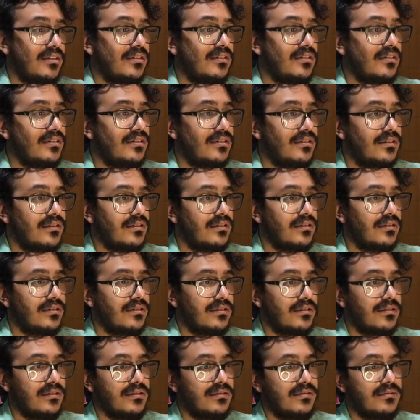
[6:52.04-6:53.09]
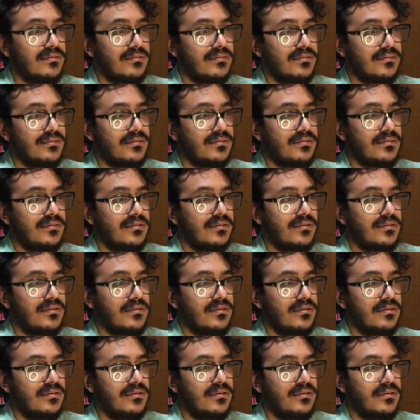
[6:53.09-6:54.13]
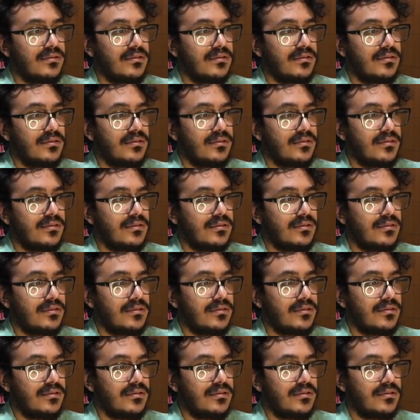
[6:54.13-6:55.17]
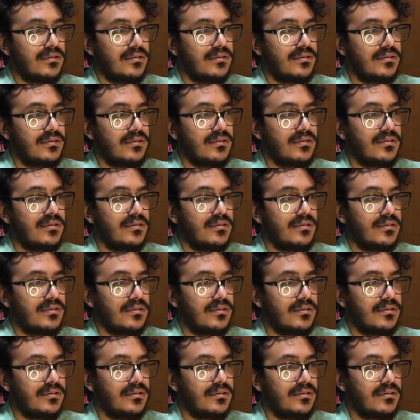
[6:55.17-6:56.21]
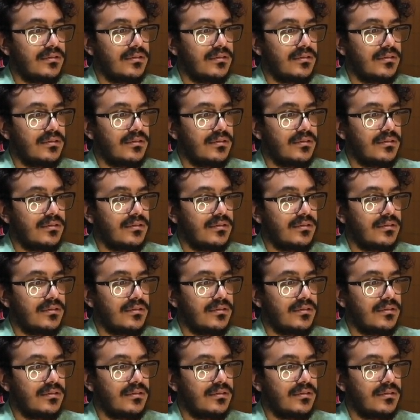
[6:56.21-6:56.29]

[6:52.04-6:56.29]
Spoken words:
No words are spoken by the person on screen.